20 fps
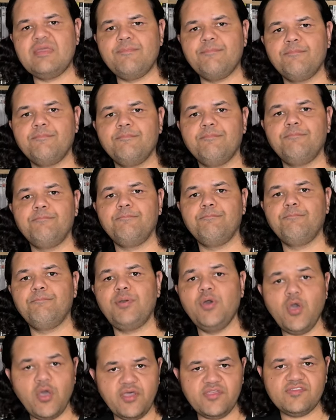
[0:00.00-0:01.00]
the
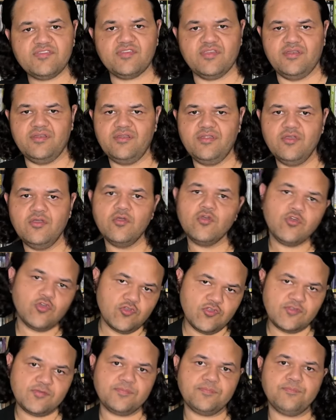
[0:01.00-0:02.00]
person
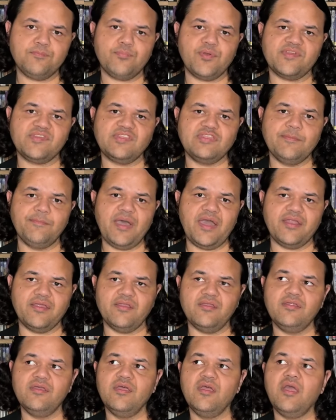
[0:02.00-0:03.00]
who's pressing the
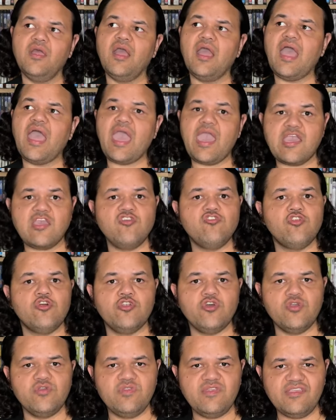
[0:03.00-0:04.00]
button, hey, you
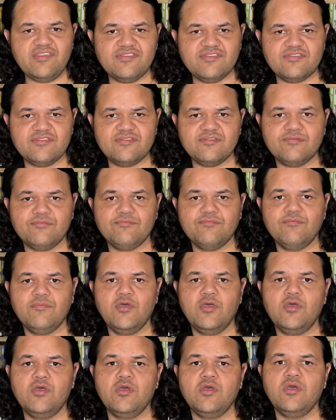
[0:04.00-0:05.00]
don't own this.
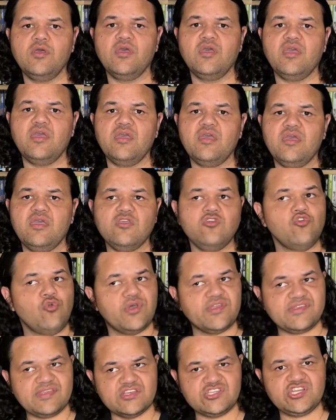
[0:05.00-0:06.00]

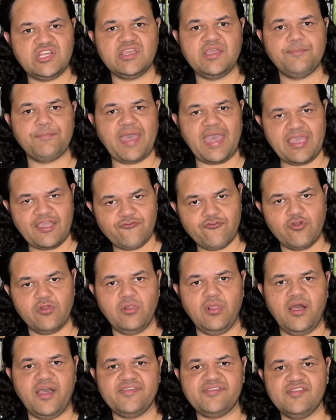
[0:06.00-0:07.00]
You're essentially paying for
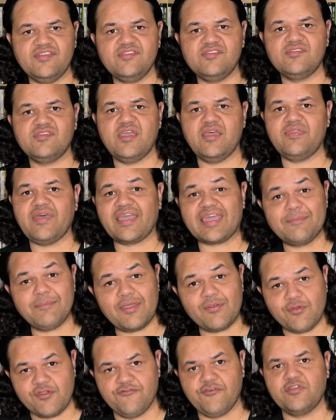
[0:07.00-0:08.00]
a license that can
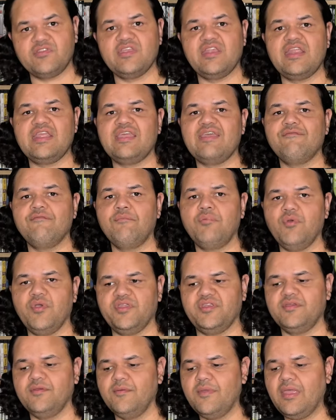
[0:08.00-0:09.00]
be revoked at any given
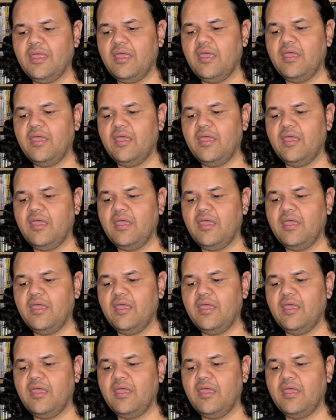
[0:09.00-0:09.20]
point.